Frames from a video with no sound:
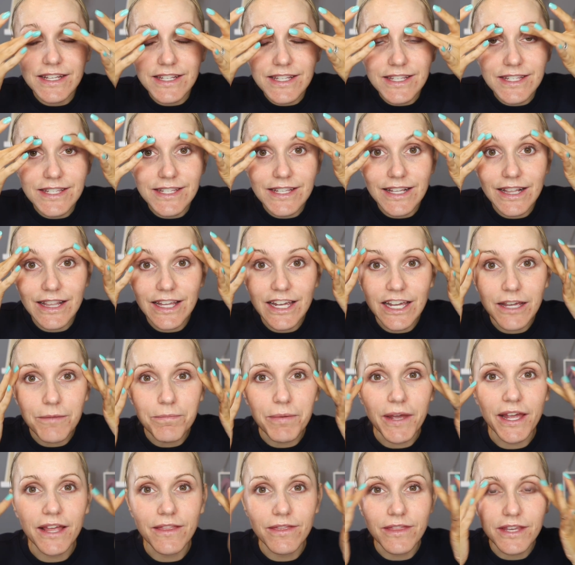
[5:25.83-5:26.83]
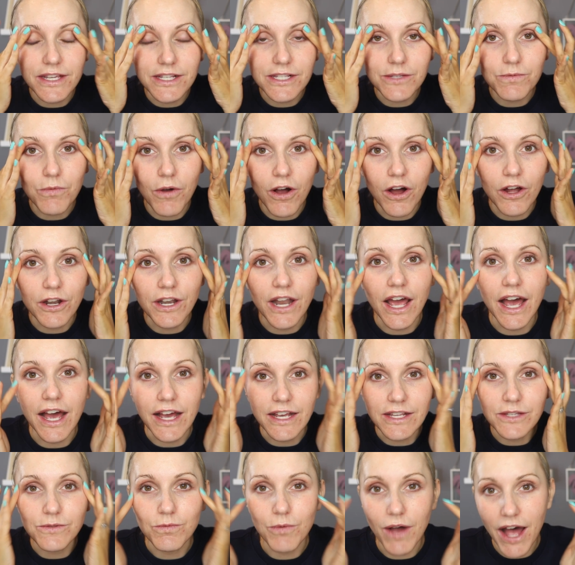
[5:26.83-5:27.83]
sleep in this one
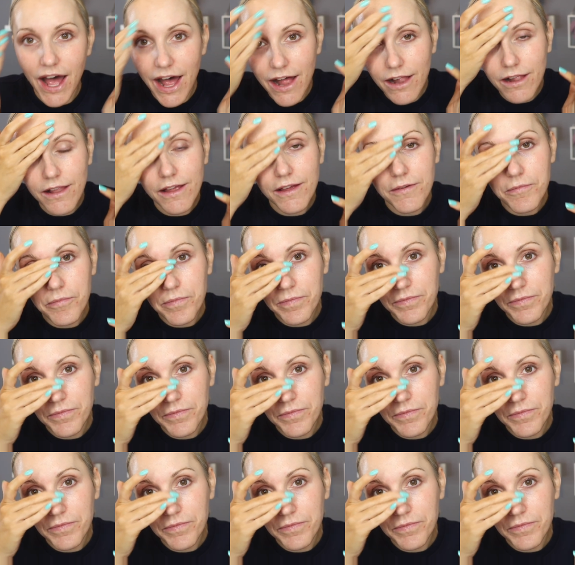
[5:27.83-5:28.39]
as well.